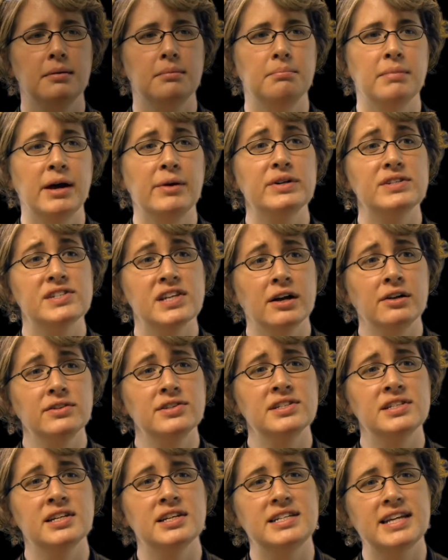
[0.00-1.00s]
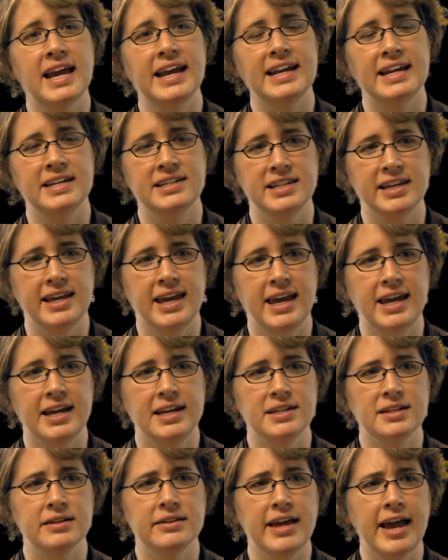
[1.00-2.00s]
My results to date
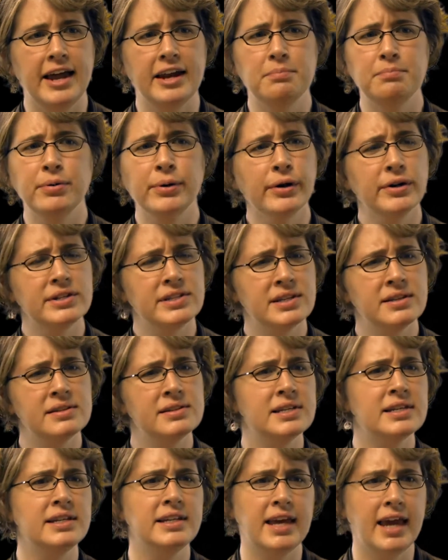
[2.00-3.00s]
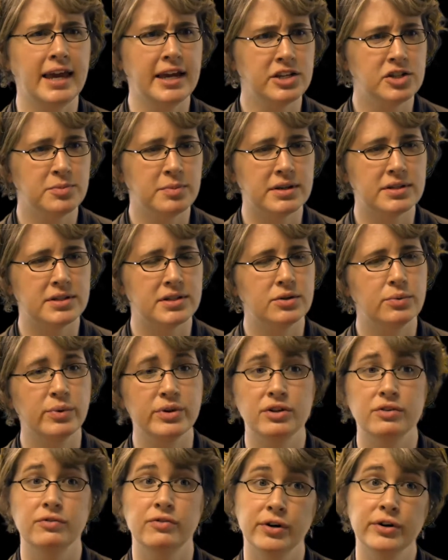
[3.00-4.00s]
indicate that a person's engagement with
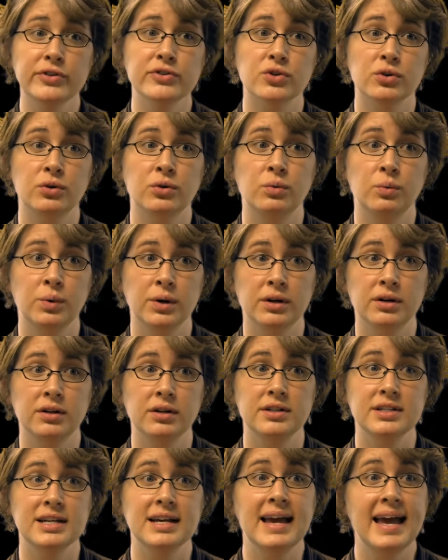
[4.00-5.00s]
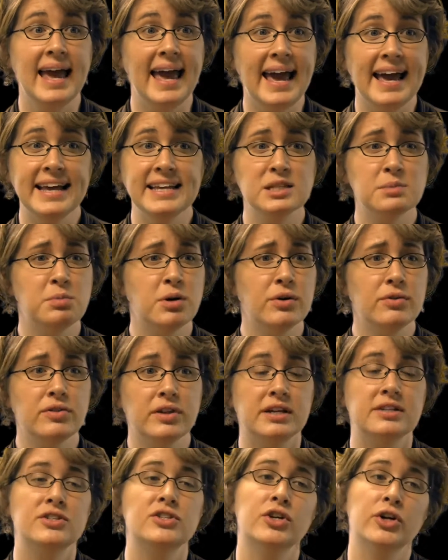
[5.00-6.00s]
a virtual world has both
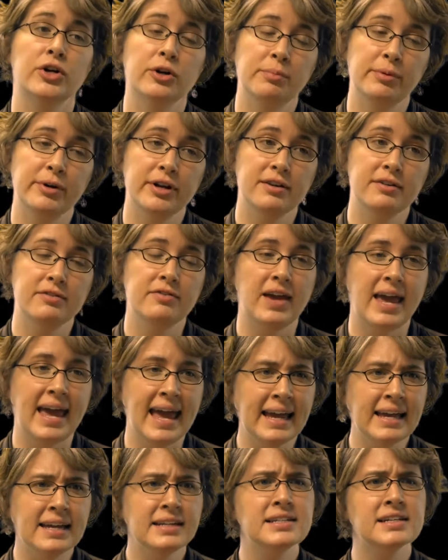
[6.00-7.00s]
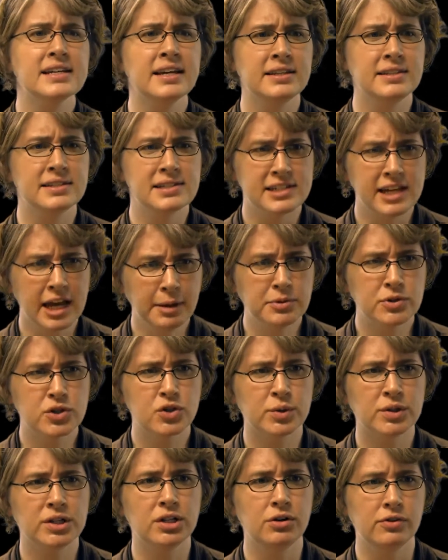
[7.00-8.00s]
interpretive and
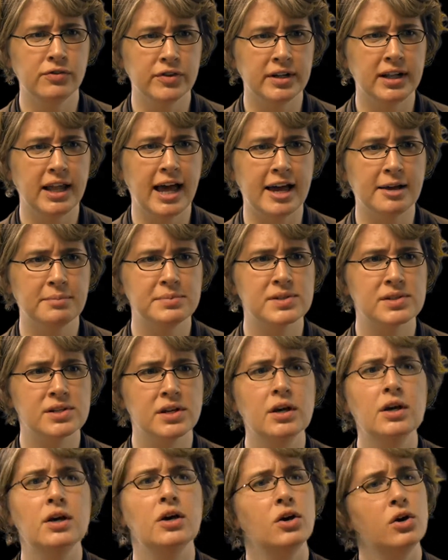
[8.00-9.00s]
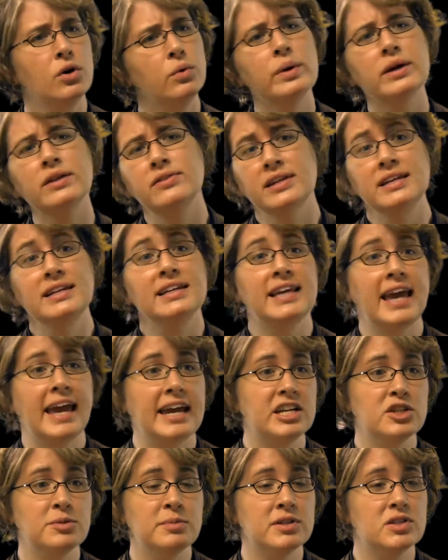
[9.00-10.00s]
conceptual overlaps with
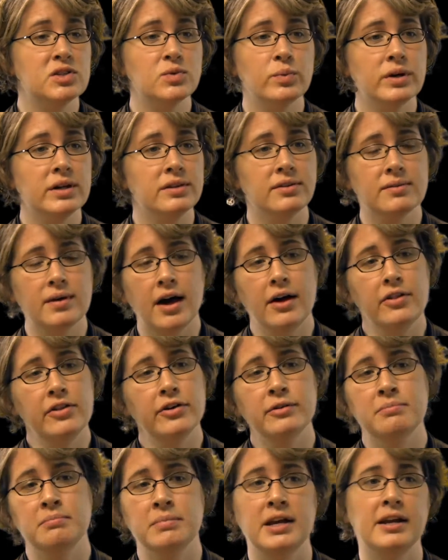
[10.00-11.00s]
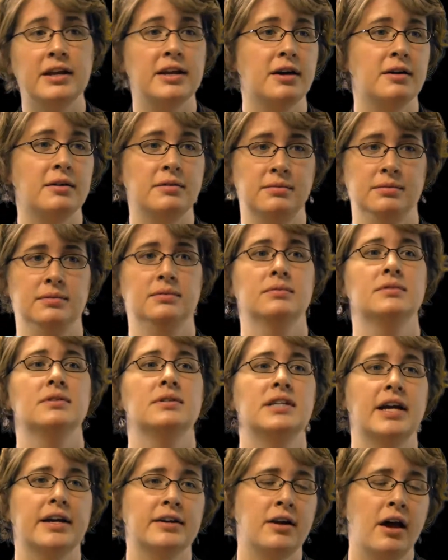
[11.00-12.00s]
engagements with other media
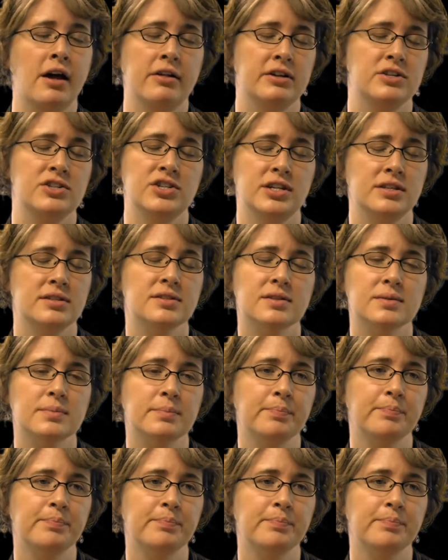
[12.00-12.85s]
technologies.